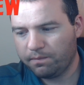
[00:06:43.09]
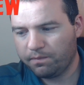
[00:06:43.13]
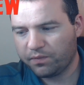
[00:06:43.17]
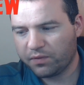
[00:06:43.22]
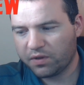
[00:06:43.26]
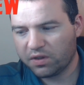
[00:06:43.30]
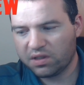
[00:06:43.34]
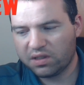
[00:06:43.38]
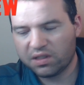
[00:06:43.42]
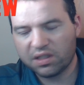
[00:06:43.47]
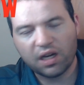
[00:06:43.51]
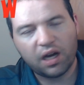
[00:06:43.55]

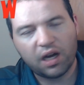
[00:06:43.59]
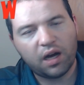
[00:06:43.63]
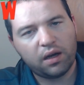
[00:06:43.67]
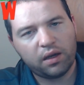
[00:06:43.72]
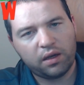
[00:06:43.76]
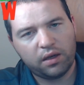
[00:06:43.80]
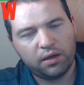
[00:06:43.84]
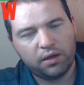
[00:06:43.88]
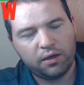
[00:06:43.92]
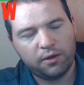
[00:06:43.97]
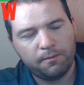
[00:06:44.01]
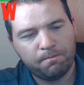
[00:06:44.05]

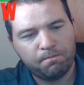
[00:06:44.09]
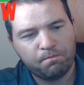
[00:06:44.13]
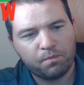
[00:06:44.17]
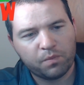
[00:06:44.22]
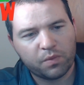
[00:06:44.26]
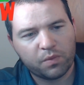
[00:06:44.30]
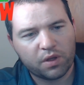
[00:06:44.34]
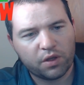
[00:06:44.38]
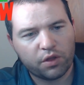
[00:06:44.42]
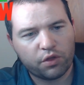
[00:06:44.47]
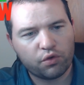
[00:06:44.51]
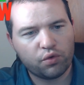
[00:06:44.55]
stock
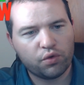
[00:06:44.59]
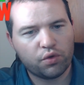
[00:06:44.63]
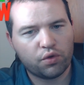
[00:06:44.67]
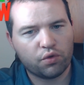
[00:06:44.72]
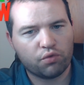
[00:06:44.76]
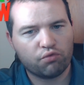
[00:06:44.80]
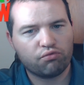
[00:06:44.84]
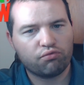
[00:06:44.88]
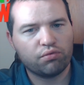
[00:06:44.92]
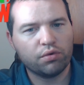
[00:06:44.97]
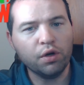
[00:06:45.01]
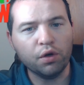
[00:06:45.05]
through the
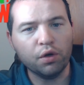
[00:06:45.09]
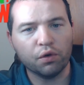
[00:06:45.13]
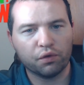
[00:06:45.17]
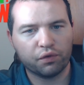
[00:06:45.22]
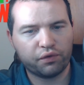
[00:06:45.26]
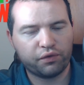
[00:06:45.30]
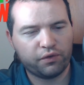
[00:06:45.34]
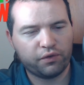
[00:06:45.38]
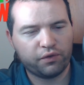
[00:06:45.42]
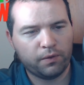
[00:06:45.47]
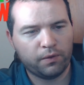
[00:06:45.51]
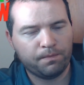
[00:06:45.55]

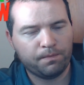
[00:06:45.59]
roof.